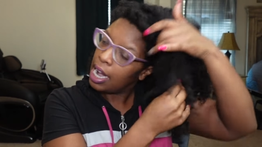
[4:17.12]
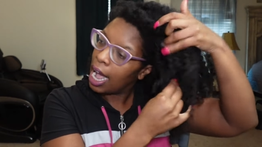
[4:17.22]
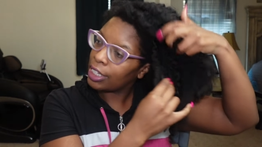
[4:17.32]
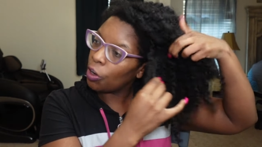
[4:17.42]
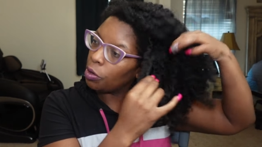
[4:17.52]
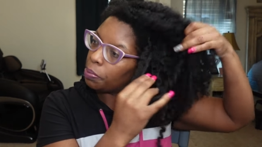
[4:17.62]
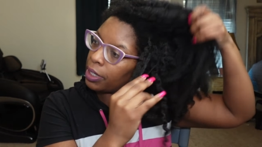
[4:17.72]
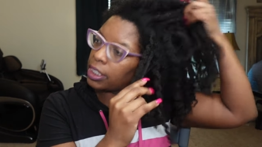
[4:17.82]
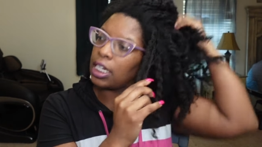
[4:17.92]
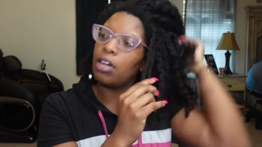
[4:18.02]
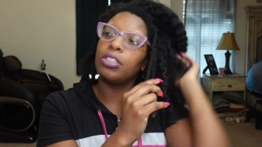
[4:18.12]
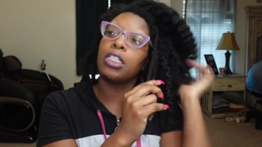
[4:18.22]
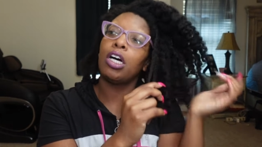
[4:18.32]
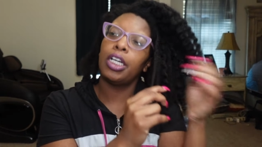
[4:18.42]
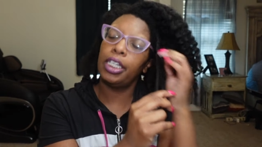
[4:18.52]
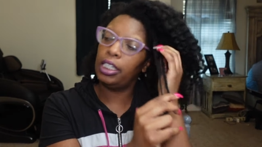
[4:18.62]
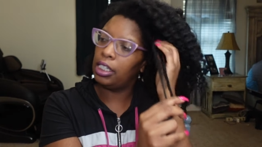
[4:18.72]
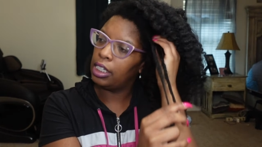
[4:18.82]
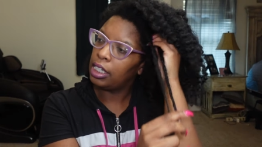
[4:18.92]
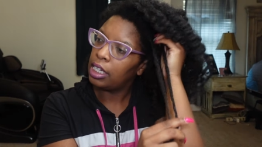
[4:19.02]
I told him to put his clothes
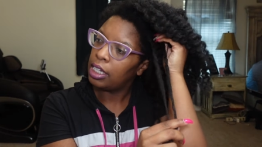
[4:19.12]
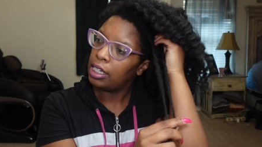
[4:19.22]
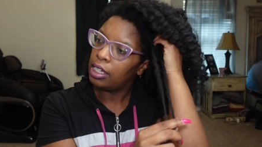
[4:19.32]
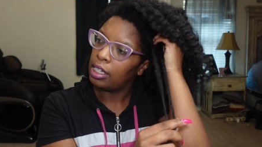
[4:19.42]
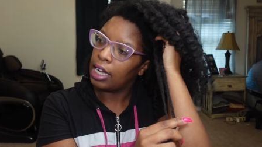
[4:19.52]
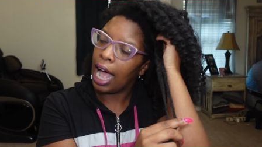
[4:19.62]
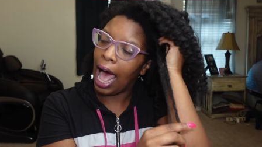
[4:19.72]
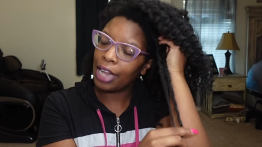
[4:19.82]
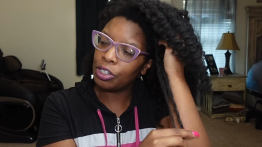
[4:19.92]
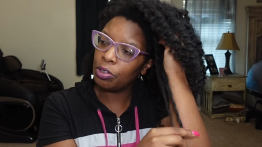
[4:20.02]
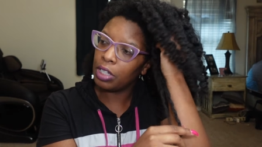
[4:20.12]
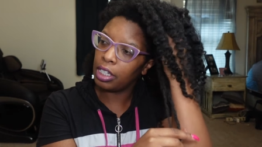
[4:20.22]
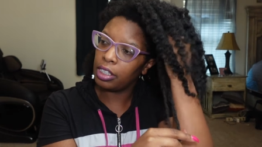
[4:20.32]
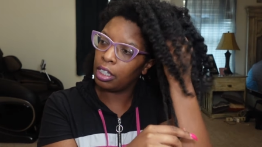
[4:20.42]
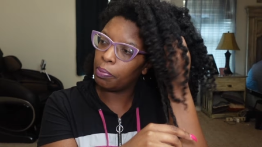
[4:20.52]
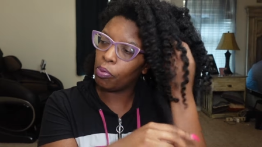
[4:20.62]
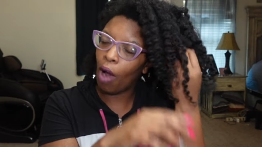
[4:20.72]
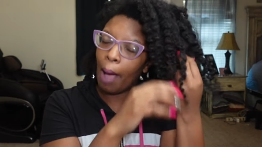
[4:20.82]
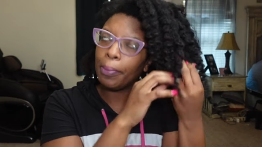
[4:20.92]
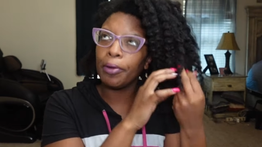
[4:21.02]
on. I do the the
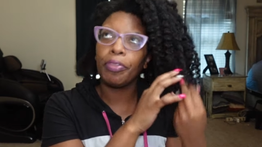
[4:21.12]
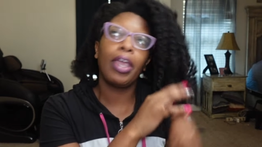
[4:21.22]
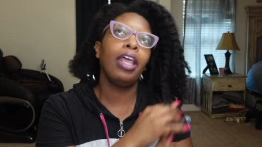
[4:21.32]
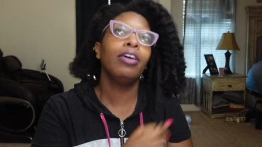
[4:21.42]
proper thing,